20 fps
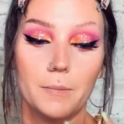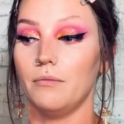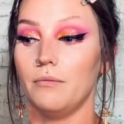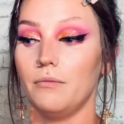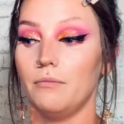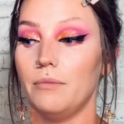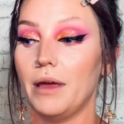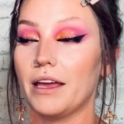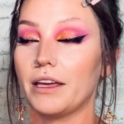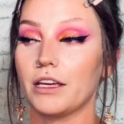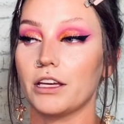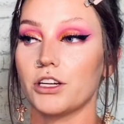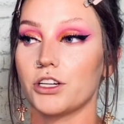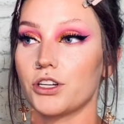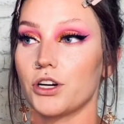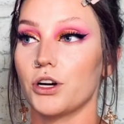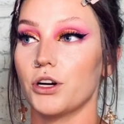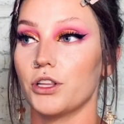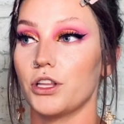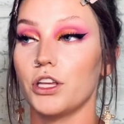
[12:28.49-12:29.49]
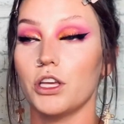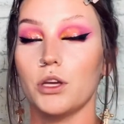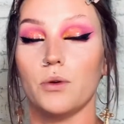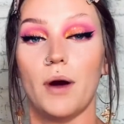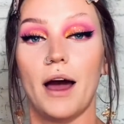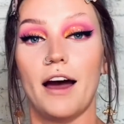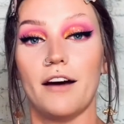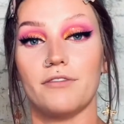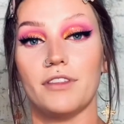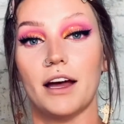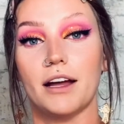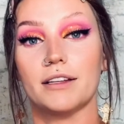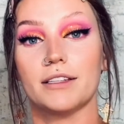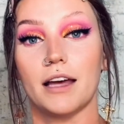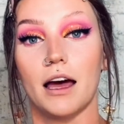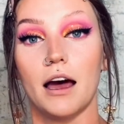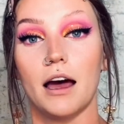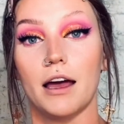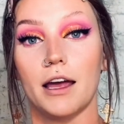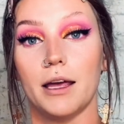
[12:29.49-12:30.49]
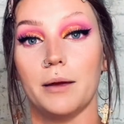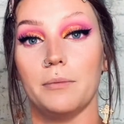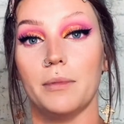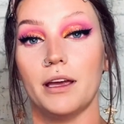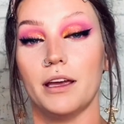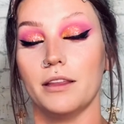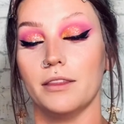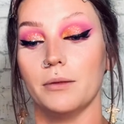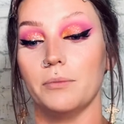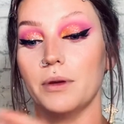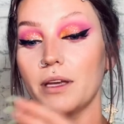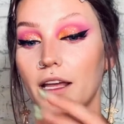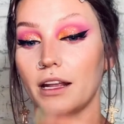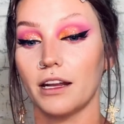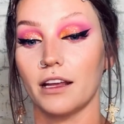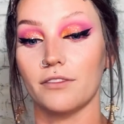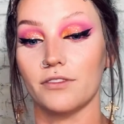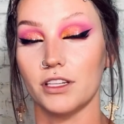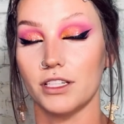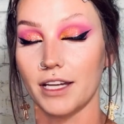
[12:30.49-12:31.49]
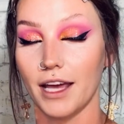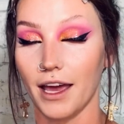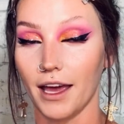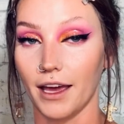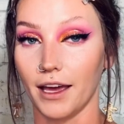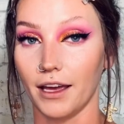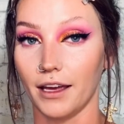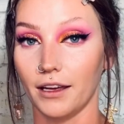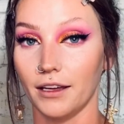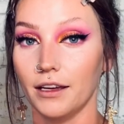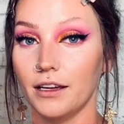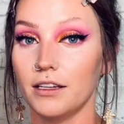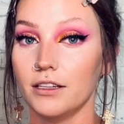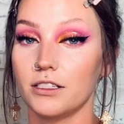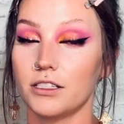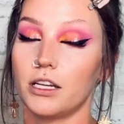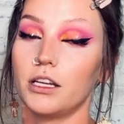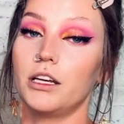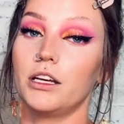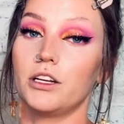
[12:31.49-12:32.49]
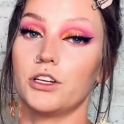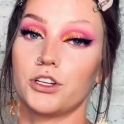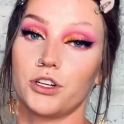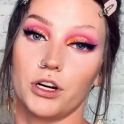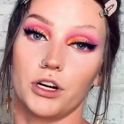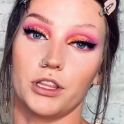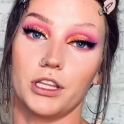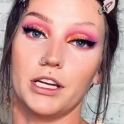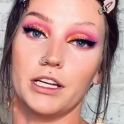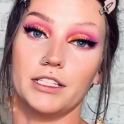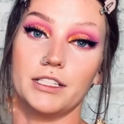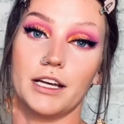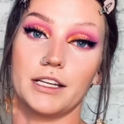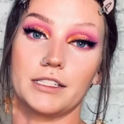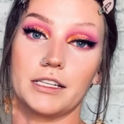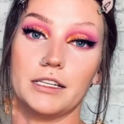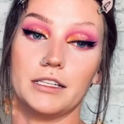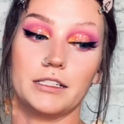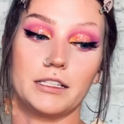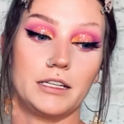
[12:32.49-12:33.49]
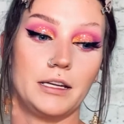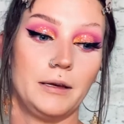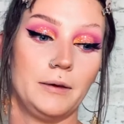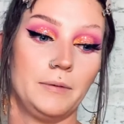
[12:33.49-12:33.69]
making sure that you have that time in the beginning of the day to ensure that it doesn't